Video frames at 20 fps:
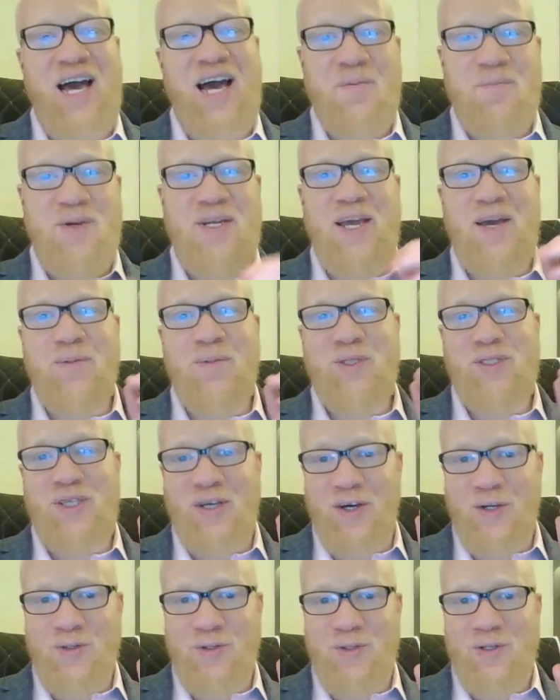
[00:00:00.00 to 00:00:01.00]
Not being able
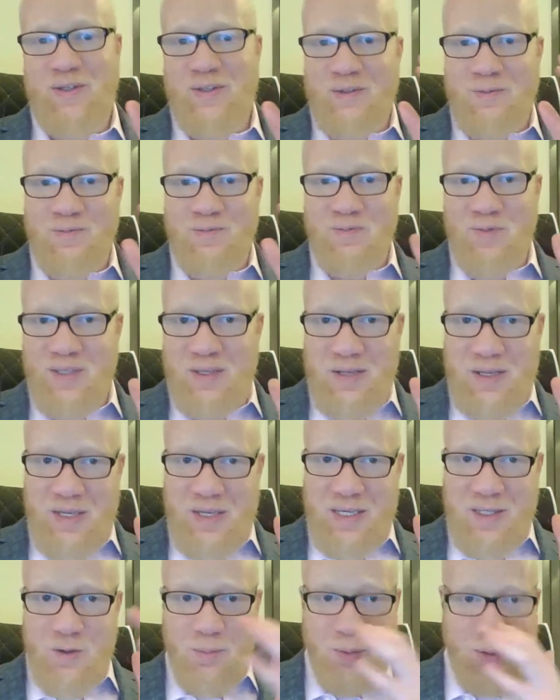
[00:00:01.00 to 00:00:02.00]
to
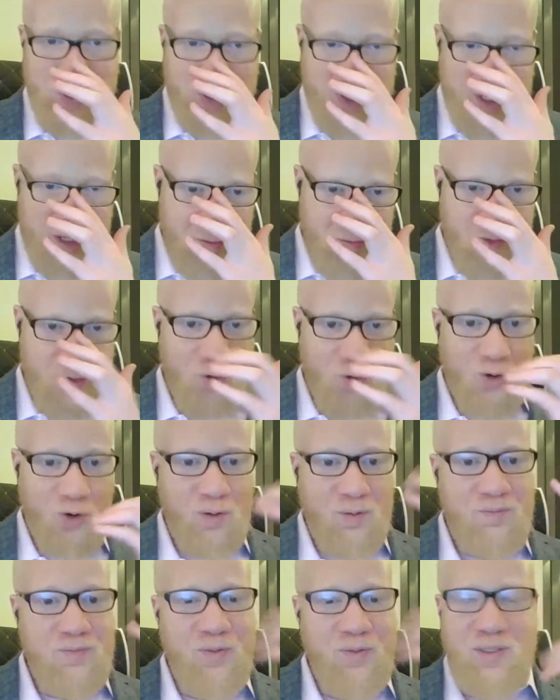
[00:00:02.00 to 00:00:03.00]
either perceive
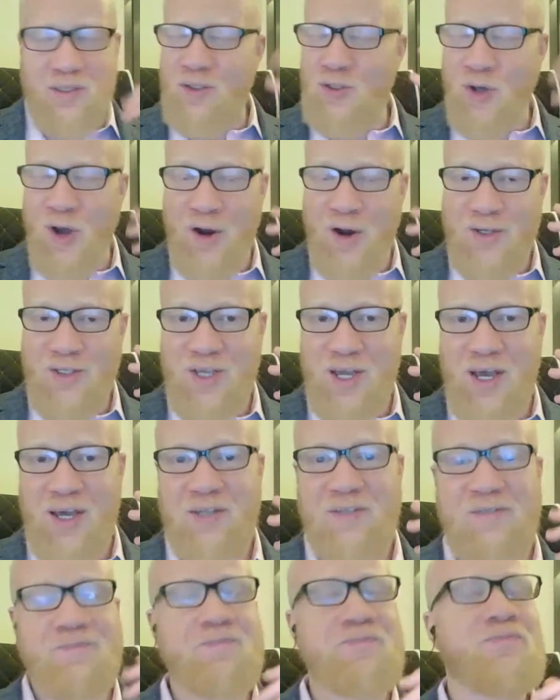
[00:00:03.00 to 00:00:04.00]
the dark
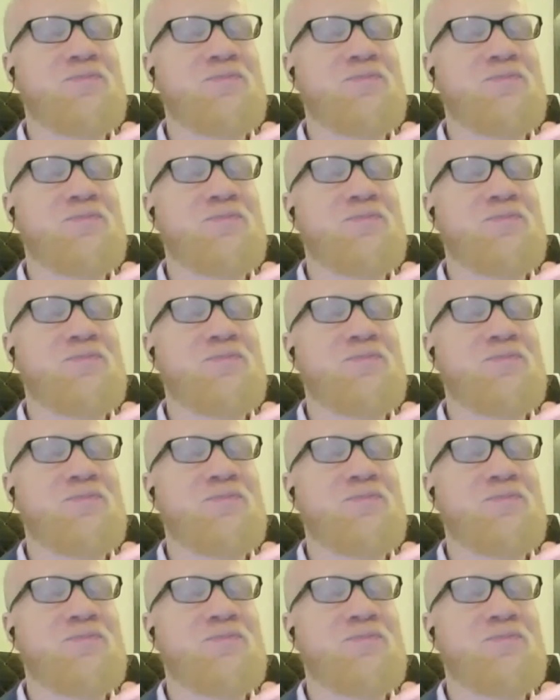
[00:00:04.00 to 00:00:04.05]
side